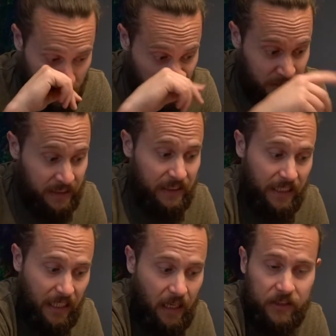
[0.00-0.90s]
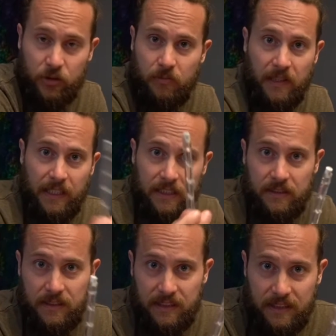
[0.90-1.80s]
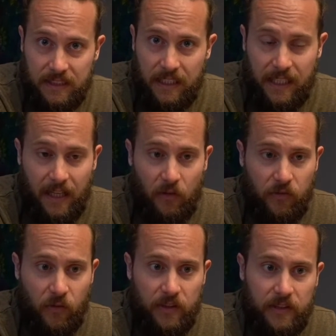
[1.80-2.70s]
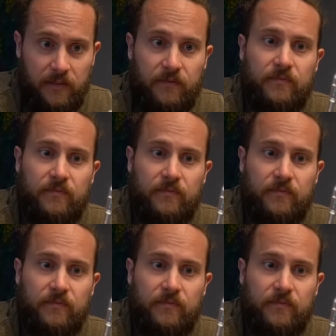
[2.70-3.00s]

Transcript: So this is like contraband in the state of California.